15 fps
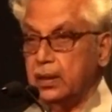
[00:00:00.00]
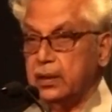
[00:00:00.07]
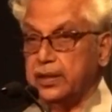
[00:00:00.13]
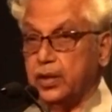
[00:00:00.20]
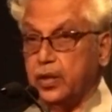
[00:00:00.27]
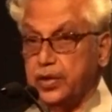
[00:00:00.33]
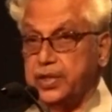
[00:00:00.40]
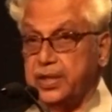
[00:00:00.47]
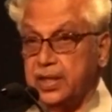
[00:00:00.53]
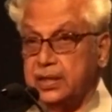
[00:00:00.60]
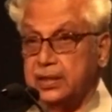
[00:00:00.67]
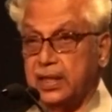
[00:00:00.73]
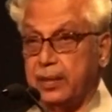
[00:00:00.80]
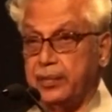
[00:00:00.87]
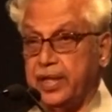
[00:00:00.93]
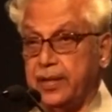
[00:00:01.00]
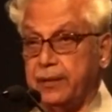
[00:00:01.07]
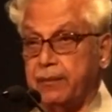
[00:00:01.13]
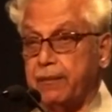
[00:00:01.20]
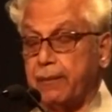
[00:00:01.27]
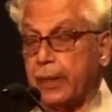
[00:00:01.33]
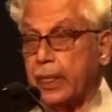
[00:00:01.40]
The question is
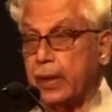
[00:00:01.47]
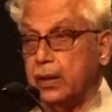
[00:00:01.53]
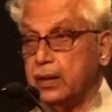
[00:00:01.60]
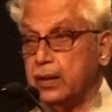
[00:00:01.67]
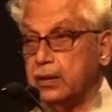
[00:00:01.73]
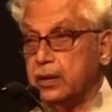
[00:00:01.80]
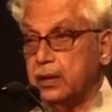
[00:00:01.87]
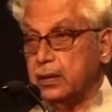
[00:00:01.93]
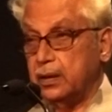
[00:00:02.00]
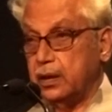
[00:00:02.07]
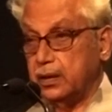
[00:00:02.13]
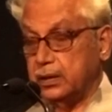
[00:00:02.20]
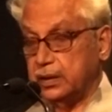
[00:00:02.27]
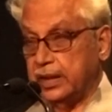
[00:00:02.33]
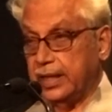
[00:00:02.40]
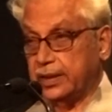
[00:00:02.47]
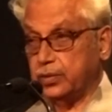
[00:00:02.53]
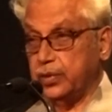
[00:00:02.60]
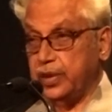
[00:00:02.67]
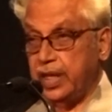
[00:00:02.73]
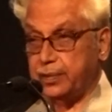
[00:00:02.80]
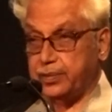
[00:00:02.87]
coming that
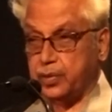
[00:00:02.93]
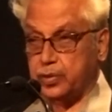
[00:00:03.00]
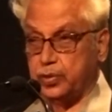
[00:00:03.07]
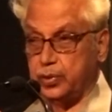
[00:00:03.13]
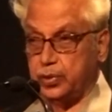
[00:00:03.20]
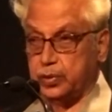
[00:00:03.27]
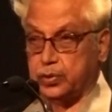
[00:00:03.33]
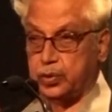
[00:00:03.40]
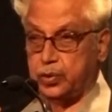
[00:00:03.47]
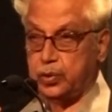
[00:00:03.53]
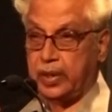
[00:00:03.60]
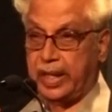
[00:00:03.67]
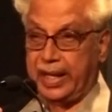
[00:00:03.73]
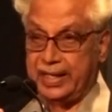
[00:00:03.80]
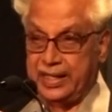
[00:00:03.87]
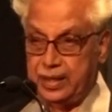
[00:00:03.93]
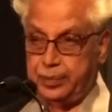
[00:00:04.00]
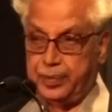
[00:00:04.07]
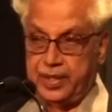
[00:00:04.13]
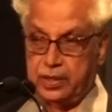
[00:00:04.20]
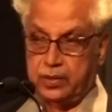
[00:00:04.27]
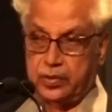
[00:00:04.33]
we have to do through NEP
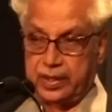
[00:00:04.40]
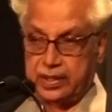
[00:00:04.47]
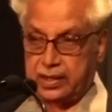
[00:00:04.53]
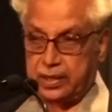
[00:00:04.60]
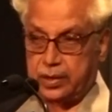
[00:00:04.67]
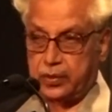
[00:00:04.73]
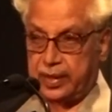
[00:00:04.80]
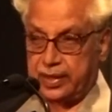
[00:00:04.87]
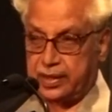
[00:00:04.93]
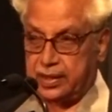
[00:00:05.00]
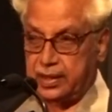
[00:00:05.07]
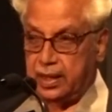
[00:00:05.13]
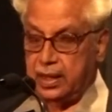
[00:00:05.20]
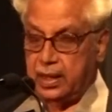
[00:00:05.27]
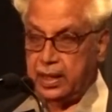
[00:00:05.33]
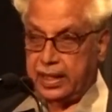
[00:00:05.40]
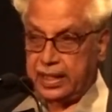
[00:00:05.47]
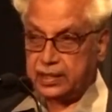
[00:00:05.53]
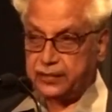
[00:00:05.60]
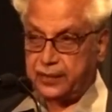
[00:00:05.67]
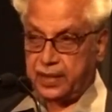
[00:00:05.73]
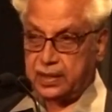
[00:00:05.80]
2020
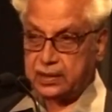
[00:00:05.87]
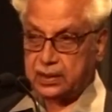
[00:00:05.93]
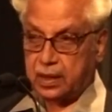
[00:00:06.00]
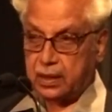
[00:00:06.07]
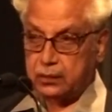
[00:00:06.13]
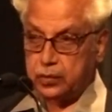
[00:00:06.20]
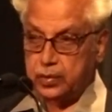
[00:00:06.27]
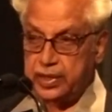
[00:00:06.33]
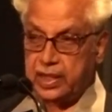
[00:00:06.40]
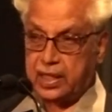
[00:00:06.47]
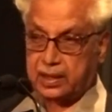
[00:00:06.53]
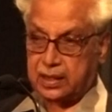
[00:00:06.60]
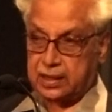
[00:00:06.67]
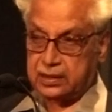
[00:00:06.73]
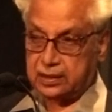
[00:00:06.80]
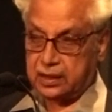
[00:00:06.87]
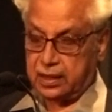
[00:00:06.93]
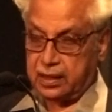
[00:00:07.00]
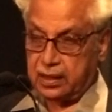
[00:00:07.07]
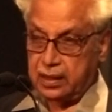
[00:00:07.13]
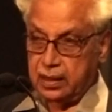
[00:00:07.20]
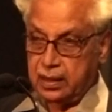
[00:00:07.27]
as far as we are concerned,
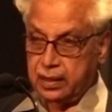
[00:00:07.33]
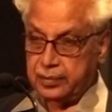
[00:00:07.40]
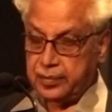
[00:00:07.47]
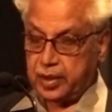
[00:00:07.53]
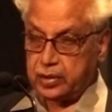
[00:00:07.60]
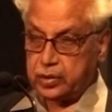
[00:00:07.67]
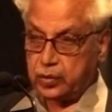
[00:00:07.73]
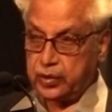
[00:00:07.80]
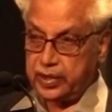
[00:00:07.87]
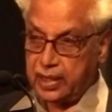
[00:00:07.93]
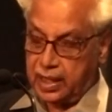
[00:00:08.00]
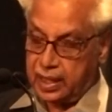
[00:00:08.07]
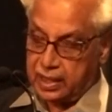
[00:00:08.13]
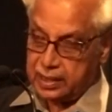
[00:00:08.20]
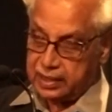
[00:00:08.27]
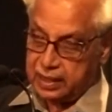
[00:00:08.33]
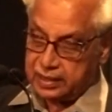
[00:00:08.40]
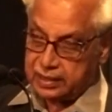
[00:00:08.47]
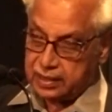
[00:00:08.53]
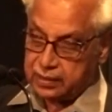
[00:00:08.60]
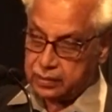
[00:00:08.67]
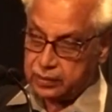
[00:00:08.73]
because we are
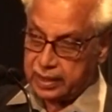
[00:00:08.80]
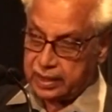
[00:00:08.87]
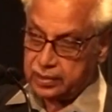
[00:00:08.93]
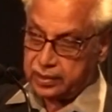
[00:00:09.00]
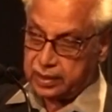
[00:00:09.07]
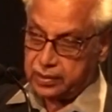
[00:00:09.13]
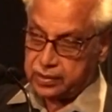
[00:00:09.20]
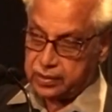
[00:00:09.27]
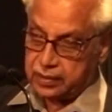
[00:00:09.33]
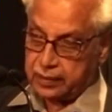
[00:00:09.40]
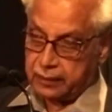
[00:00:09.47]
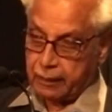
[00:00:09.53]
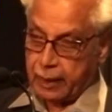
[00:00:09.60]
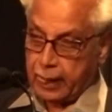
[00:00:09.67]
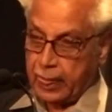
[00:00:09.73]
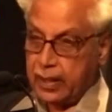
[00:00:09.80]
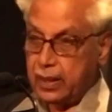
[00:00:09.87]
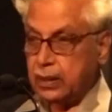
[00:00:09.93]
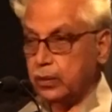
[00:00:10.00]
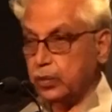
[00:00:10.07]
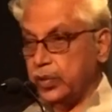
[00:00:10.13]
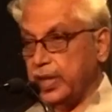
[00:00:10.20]
related to the education,
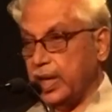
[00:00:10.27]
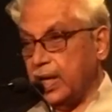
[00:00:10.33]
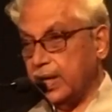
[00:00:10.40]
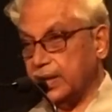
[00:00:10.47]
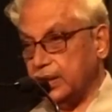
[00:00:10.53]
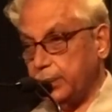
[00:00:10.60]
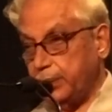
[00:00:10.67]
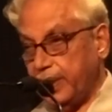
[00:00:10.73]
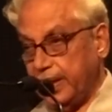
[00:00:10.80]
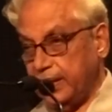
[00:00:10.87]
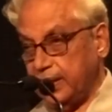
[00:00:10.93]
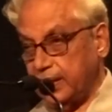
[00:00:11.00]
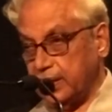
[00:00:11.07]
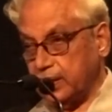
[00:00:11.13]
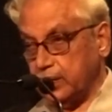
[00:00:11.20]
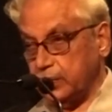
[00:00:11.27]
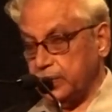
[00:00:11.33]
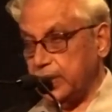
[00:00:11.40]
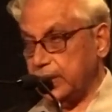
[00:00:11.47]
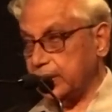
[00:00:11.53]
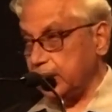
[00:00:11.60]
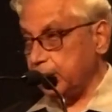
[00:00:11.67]
we are the planner,
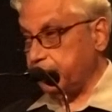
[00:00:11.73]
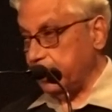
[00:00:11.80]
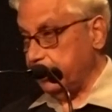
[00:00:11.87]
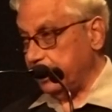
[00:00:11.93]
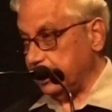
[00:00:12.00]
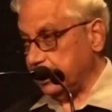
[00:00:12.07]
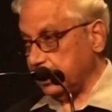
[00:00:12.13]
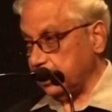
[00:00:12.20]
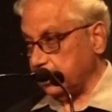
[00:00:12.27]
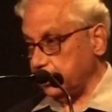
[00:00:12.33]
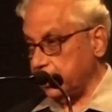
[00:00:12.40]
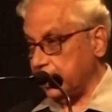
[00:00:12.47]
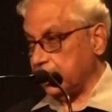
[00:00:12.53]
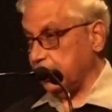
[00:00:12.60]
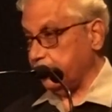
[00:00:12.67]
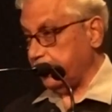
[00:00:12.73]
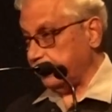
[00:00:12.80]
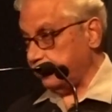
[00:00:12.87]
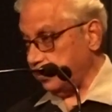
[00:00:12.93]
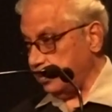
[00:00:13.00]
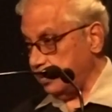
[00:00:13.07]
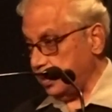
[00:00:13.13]
we are the implementer, we are the
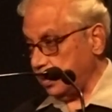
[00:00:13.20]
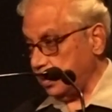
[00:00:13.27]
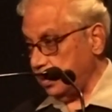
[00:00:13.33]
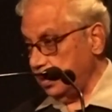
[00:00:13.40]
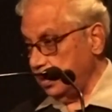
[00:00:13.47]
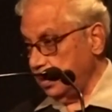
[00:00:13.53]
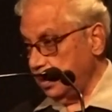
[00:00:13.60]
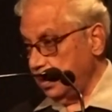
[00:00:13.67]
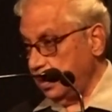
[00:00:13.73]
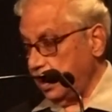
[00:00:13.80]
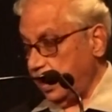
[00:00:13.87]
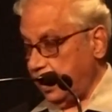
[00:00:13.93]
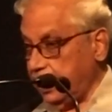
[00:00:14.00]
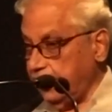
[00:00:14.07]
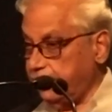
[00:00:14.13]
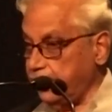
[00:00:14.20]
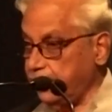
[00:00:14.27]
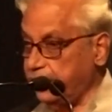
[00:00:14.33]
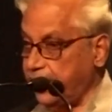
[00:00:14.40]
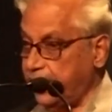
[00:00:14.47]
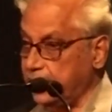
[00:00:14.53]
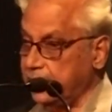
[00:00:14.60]
performer, and if we
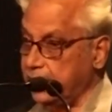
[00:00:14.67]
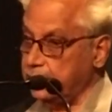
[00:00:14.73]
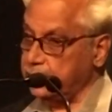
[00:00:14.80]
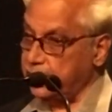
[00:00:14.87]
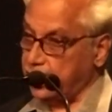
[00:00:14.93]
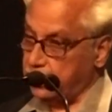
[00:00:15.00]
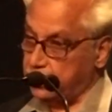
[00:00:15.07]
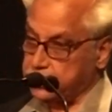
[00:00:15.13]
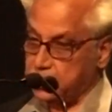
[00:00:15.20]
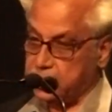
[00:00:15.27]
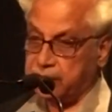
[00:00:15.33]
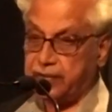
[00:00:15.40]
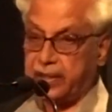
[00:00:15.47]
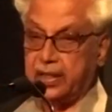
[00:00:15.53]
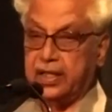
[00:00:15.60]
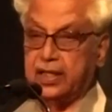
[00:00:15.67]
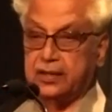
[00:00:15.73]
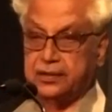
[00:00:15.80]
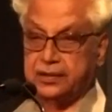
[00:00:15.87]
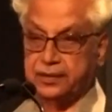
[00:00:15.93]
fail, then we are also the failure.